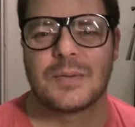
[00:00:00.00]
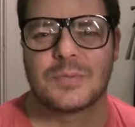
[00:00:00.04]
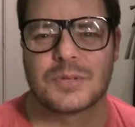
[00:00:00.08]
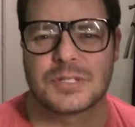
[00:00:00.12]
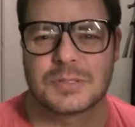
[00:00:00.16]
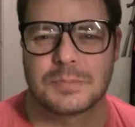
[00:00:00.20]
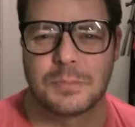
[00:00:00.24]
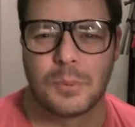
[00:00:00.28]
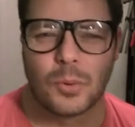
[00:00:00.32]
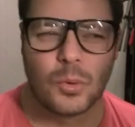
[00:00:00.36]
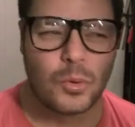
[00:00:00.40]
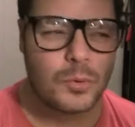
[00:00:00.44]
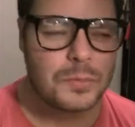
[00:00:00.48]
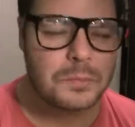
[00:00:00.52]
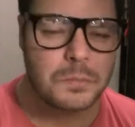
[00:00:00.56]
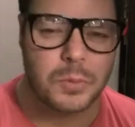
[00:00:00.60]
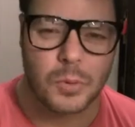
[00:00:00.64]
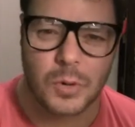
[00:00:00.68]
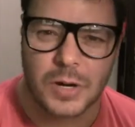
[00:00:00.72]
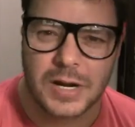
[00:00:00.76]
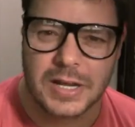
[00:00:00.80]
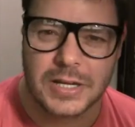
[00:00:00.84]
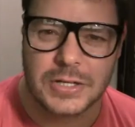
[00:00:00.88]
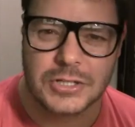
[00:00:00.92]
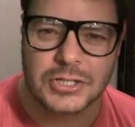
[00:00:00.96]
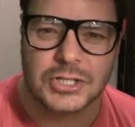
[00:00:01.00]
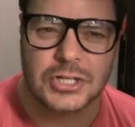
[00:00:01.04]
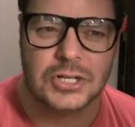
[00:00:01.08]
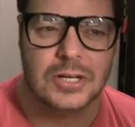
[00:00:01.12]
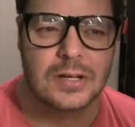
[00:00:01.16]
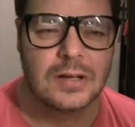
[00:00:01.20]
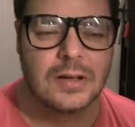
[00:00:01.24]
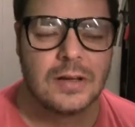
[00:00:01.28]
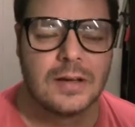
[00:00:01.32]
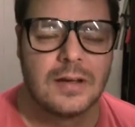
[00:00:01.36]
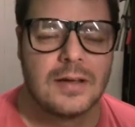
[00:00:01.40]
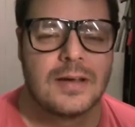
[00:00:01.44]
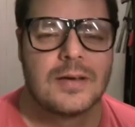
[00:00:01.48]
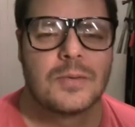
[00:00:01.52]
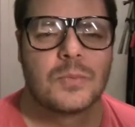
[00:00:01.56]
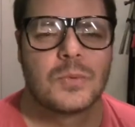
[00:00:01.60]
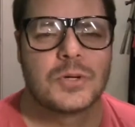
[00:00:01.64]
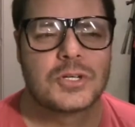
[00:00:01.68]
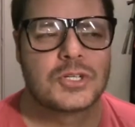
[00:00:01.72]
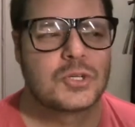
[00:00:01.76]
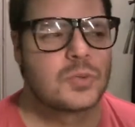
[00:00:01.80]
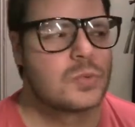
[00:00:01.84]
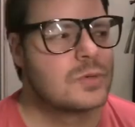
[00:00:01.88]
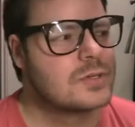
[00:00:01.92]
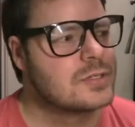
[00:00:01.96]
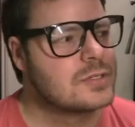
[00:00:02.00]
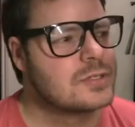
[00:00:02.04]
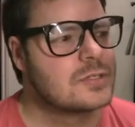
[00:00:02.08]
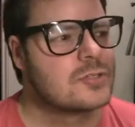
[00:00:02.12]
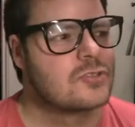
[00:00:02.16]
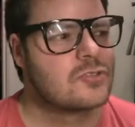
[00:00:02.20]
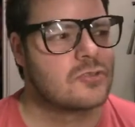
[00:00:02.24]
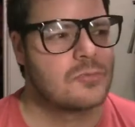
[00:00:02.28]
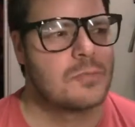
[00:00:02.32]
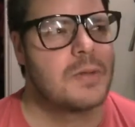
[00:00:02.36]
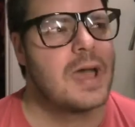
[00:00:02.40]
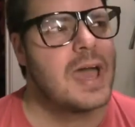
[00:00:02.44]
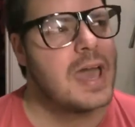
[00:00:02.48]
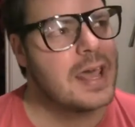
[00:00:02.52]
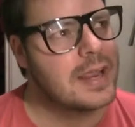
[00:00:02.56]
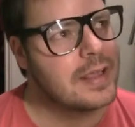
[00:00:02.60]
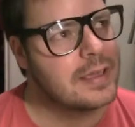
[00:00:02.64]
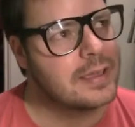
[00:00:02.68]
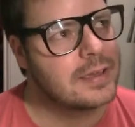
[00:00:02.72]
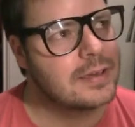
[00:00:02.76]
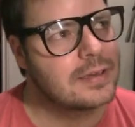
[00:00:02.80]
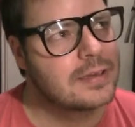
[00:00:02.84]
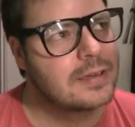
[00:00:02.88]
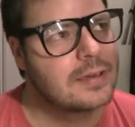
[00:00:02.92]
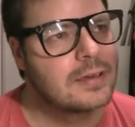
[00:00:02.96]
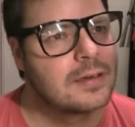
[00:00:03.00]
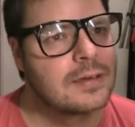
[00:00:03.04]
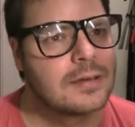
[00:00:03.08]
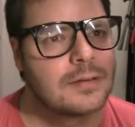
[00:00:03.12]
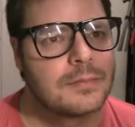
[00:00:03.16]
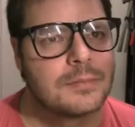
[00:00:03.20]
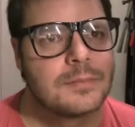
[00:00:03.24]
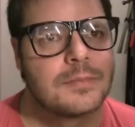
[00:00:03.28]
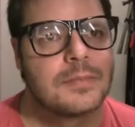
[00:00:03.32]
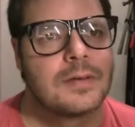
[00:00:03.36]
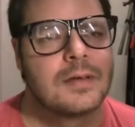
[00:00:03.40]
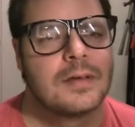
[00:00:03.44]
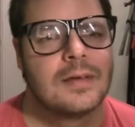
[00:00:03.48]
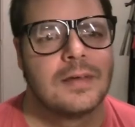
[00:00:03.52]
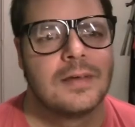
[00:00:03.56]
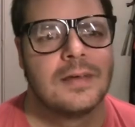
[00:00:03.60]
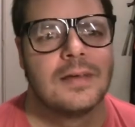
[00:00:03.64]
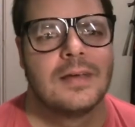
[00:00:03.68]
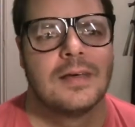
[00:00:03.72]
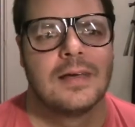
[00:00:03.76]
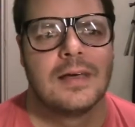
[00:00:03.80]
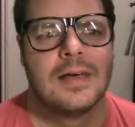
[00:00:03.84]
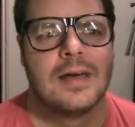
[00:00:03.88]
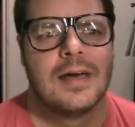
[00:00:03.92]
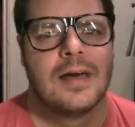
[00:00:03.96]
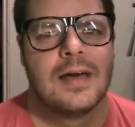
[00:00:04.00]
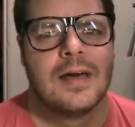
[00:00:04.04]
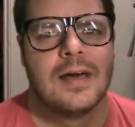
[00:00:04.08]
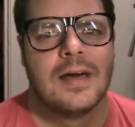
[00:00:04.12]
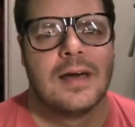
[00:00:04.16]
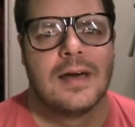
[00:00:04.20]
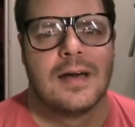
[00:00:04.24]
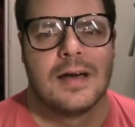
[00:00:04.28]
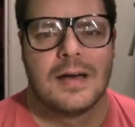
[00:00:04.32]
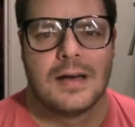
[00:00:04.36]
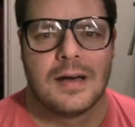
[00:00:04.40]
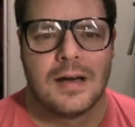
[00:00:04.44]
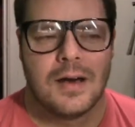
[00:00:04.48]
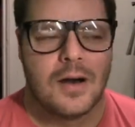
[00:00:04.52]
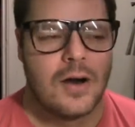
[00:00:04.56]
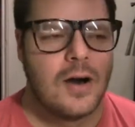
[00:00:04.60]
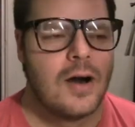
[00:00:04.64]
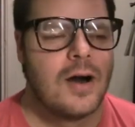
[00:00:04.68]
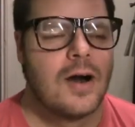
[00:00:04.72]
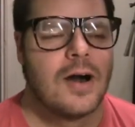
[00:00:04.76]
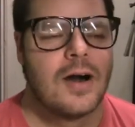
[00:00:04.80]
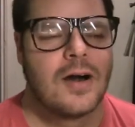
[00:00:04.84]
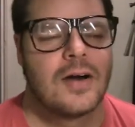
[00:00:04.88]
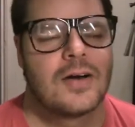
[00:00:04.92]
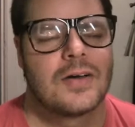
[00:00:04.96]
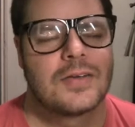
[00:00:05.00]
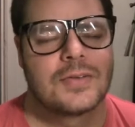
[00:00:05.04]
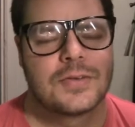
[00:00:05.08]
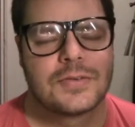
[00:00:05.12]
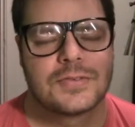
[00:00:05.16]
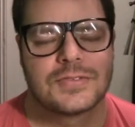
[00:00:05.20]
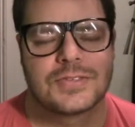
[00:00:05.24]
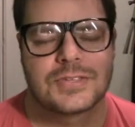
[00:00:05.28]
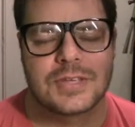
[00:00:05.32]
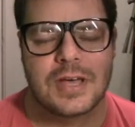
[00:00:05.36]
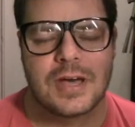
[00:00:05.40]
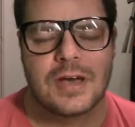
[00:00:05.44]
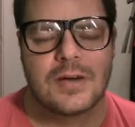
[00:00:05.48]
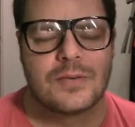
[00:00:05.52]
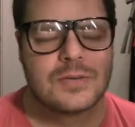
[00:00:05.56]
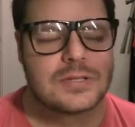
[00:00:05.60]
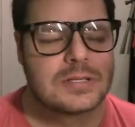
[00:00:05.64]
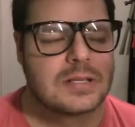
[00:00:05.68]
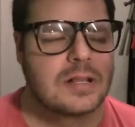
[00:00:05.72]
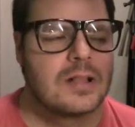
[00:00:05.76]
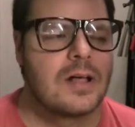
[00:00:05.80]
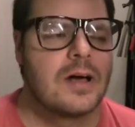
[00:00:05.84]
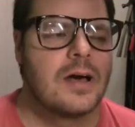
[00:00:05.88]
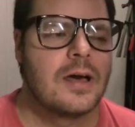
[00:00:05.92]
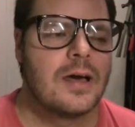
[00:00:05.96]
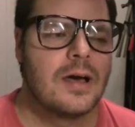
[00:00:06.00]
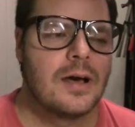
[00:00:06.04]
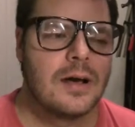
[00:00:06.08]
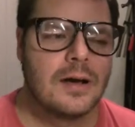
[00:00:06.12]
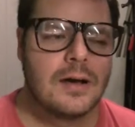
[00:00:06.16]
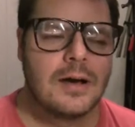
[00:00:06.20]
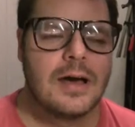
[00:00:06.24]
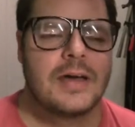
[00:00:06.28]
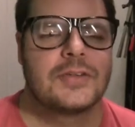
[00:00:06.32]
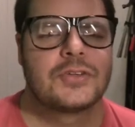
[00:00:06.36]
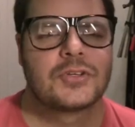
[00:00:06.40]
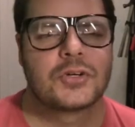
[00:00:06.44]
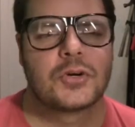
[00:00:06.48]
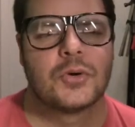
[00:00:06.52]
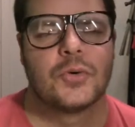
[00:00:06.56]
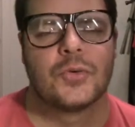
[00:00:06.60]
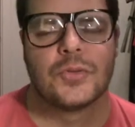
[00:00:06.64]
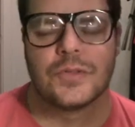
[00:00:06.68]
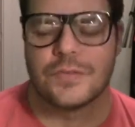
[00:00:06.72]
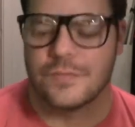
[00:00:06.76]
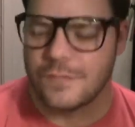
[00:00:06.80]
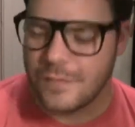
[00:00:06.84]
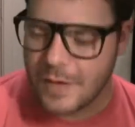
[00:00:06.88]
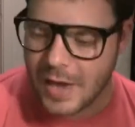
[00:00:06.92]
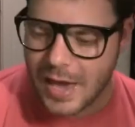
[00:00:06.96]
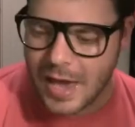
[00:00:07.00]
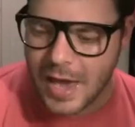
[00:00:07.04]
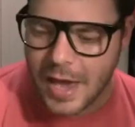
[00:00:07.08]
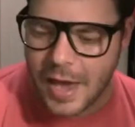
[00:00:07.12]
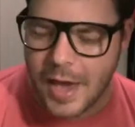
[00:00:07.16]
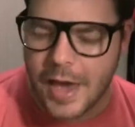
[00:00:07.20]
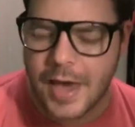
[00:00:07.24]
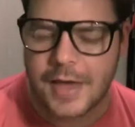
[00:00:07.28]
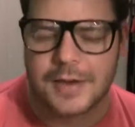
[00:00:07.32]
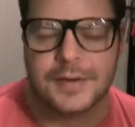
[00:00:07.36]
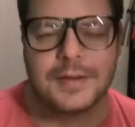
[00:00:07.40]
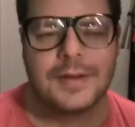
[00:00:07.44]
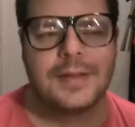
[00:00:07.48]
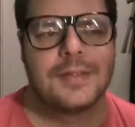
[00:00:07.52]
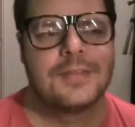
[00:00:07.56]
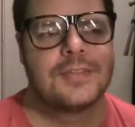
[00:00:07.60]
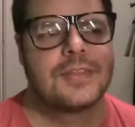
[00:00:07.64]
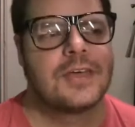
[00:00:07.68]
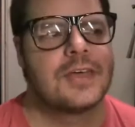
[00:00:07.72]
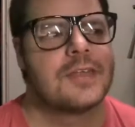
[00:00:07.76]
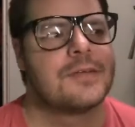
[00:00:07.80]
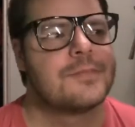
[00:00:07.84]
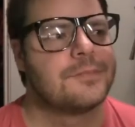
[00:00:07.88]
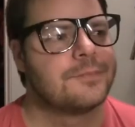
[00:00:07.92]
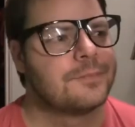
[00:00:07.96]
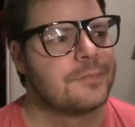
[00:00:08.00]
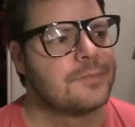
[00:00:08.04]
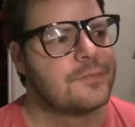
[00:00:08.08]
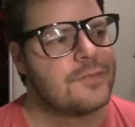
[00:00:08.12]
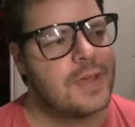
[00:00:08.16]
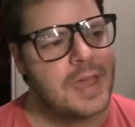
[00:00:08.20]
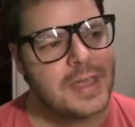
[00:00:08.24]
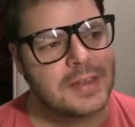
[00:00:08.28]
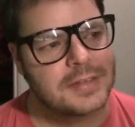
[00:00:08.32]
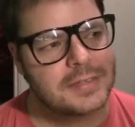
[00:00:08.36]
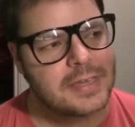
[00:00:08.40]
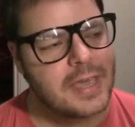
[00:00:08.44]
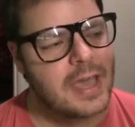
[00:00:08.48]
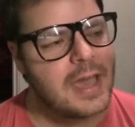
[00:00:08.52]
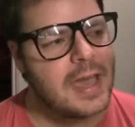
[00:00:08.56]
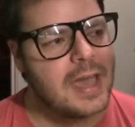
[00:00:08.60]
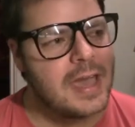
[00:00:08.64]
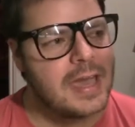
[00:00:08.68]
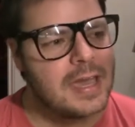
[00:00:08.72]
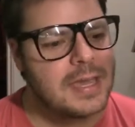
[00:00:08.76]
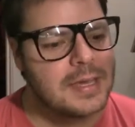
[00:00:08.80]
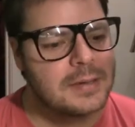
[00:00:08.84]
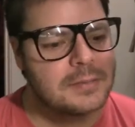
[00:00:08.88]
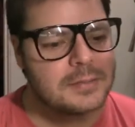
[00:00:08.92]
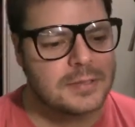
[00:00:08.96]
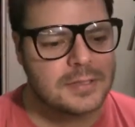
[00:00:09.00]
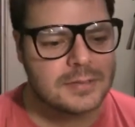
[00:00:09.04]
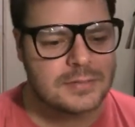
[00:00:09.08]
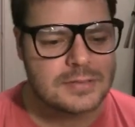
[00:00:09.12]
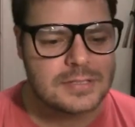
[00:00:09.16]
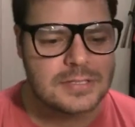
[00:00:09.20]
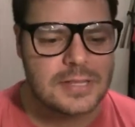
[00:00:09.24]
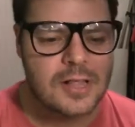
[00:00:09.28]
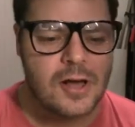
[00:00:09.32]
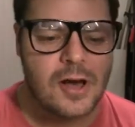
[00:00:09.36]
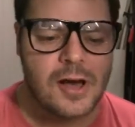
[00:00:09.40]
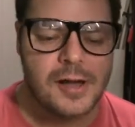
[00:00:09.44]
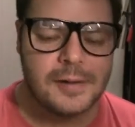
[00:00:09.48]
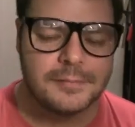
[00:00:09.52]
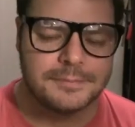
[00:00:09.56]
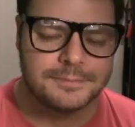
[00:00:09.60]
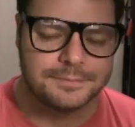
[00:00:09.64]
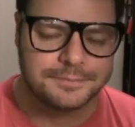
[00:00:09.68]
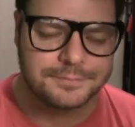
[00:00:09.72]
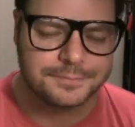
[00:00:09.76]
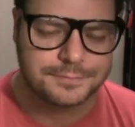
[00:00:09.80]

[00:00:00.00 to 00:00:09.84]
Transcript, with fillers: it was born breech, which was dramatic. Oh, so it was like I had to call the vet, and then vet came, and it was like